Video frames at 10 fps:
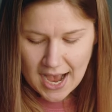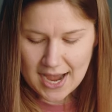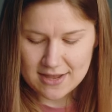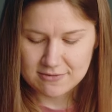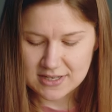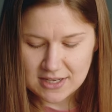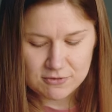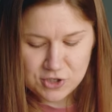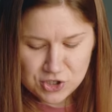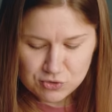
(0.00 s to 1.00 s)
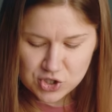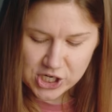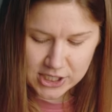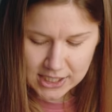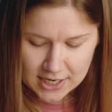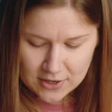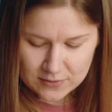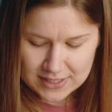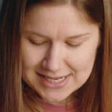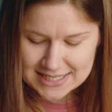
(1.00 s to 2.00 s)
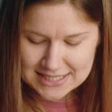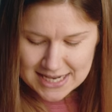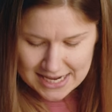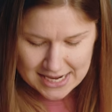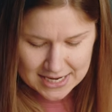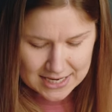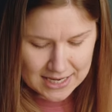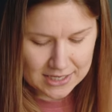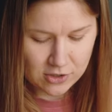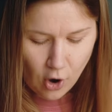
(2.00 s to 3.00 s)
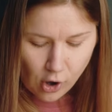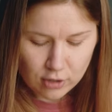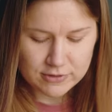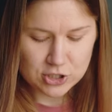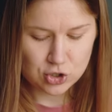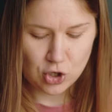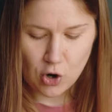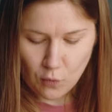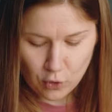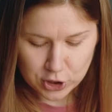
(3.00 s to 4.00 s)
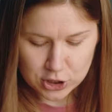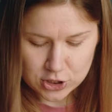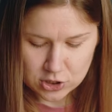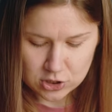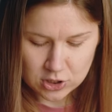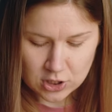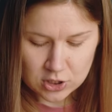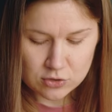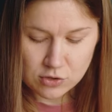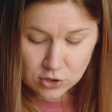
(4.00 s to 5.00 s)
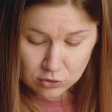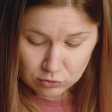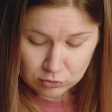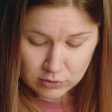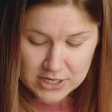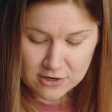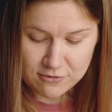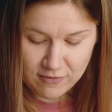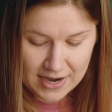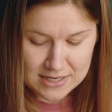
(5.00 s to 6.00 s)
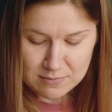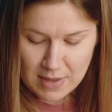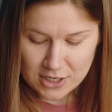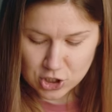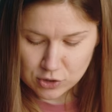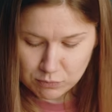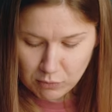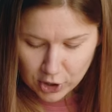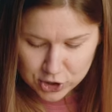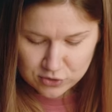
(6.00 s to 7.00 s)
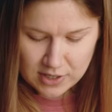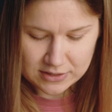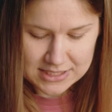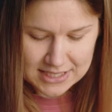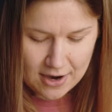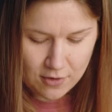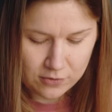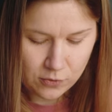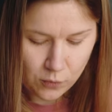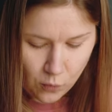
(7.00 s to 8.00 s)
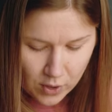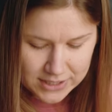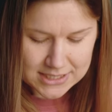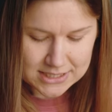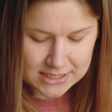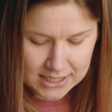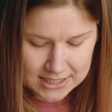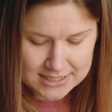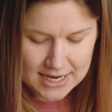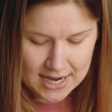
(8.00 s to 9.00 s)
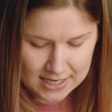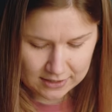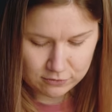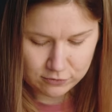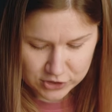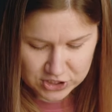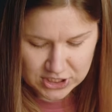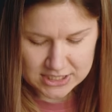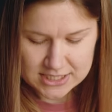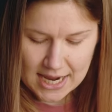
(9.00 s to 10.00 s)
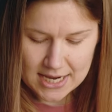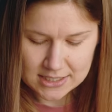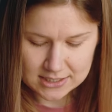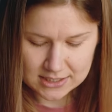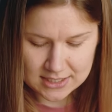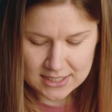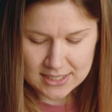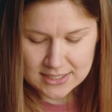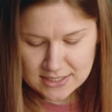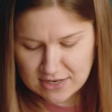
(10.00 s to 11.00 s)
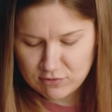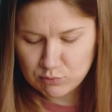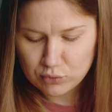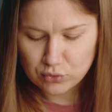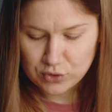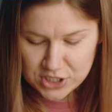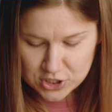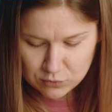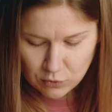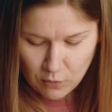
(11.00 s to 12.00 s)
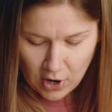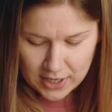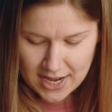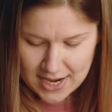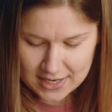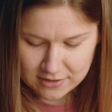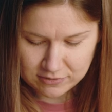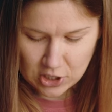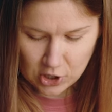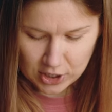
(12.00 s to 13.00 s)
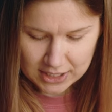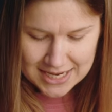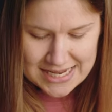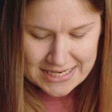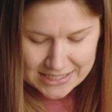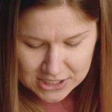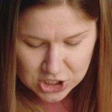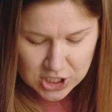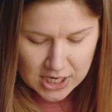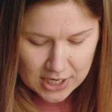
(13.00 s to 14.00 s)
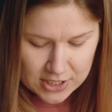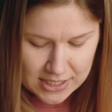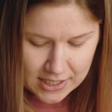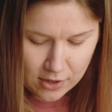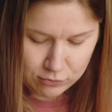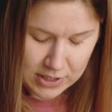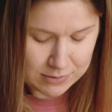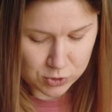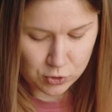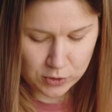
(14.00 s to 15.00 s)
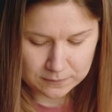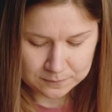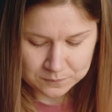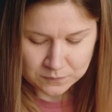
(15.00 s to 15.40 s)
I have given you Jericho, its king, and all of its strong warriors. So you and your fighting men should march around the town once a day for six days. Seven priests will walk ahead of the ark, each carrying a ram's horn.